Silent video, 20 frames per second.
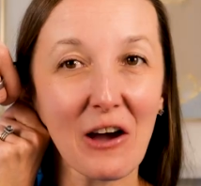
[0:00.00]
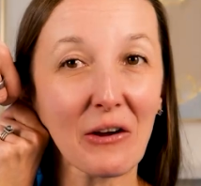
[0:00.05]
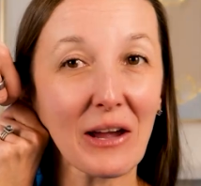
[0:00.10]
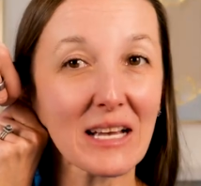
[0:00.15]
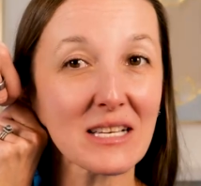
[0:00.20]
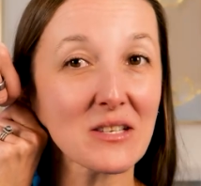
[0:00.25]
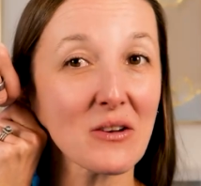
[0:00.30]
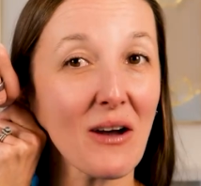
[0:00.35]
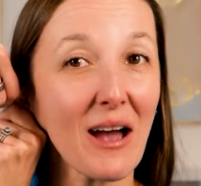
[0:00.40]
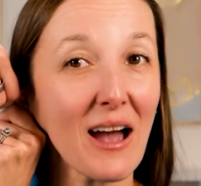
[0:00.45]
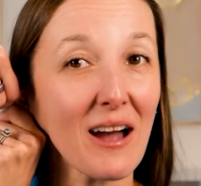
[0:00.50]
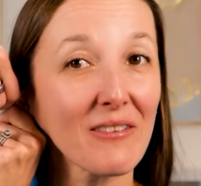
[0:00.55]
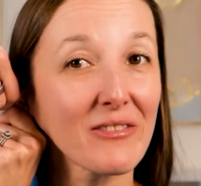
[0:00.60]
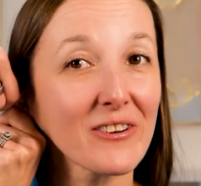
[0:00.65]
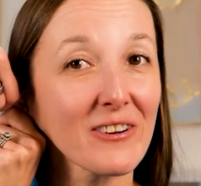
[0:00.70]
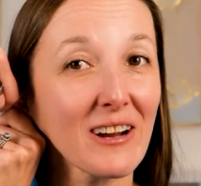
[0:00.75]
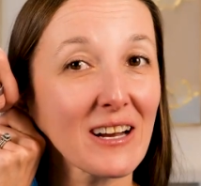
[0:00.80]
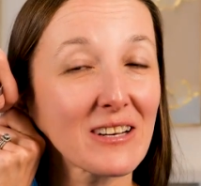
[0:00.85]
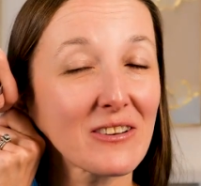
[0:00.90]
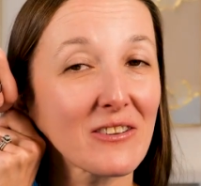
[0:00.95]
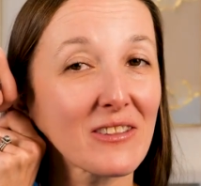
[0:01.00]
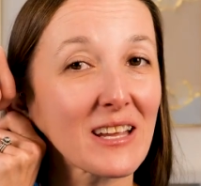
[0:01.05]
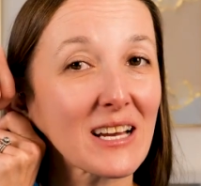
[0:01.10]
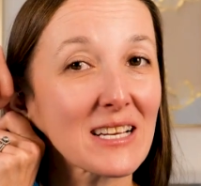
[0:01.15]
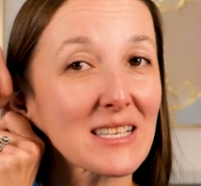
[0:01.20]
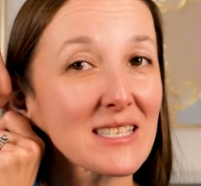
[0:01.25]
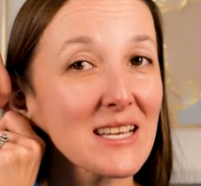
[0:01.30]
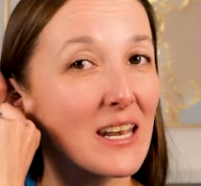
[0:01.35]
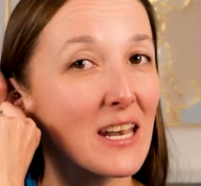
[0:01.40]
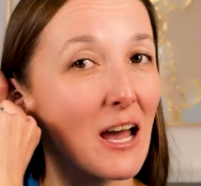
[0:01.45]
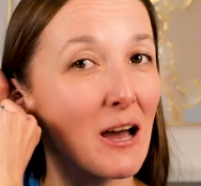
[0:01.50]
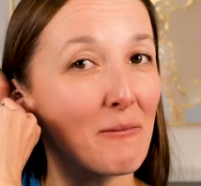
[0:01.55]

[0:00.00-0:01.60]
Okay, so after I do this, now